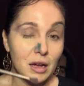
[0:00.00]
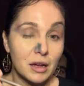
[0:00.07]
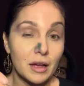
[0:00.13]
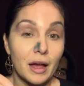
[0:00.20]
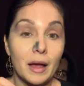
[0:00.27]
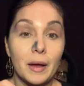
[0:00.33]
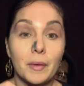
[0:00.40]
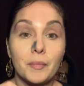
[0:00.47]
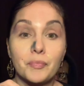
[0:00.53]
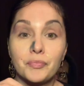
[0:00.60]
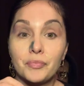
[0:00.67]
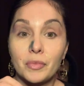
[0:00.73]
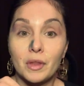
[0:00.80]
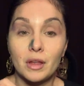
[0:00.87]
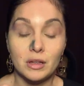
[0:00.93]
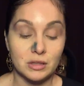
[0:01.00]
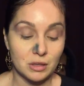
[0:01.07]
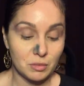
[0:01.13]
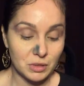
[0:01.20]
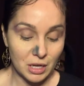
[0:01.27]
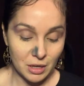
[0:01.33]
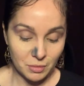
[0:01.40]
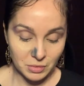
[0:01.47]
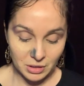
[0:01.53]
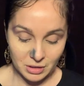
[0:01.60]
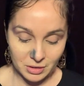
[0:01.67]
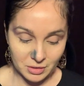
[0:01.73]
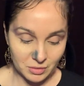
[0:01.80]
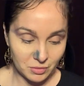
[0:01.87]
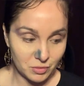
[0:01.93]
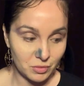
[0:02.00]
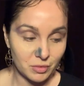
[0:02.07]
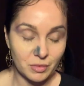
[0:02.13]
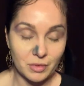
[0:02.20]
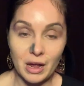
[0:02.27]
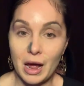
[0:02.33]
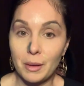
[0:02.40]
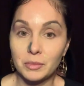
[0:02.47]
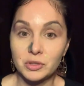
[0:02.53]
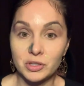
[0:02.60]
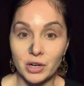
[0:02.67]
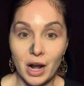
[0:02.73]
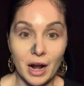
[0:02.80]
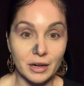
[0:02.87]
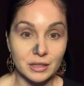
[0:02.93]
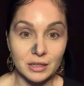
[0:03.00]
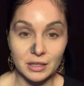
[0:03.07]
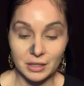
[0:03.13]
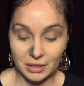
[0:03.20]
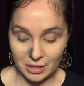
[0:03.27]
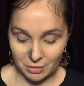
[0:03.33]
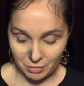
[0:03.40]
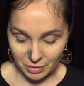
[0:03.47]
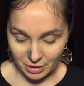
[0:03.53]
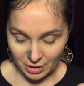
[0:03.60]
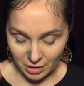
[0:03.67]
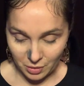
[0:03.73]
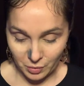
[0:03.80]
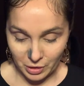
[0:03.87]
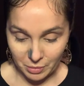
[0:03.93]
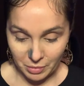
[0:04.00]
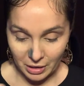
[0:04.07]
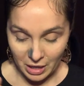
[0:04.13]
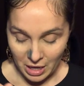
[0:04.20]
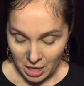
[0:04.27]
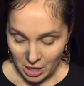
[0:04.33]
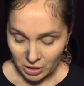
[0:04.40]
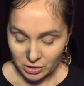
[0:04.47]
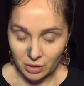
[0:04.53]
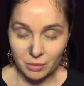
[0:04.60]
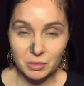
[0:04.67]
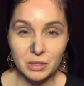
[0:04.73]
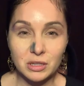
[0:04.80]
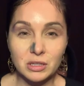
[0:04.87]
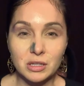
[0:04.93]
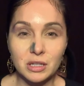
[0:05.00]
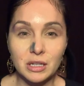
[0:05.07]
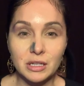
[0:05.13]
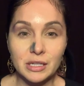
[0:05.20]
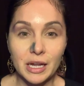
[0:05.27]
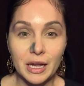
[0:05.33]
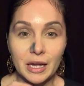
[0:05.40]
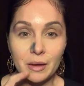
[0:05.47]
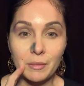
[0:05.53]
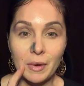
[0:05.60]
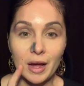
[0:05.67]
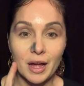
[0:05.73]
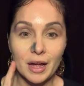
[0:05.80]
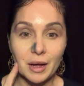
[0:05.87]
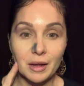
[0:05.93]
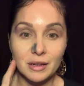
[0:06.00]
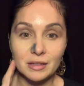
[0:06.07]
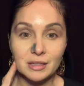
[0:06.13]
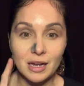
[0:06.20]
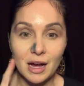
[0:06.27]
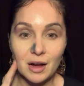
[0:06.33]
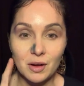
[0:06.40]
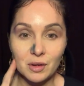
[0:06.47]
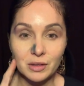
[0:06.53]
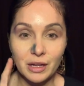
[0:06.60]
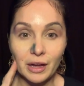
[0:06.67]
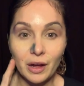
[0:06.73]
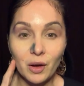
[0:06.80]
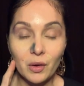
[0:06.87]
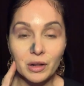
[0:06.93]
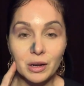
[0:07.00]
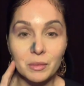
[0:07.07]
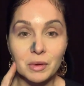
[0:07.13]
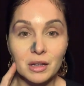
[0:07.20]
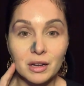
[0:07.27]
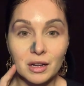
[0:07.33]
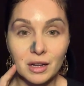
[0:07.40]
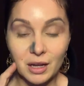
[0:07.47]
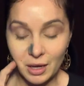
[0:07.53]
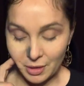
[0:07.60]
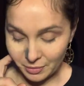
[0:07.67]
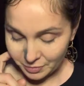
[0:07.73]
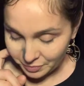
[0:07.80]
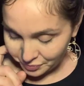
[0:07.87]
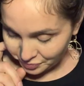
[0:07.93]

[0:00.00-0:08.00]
okay, sometimes it's abstract and it can be kind of weird, but so I'm just gonna take my towel now, and I'm gonna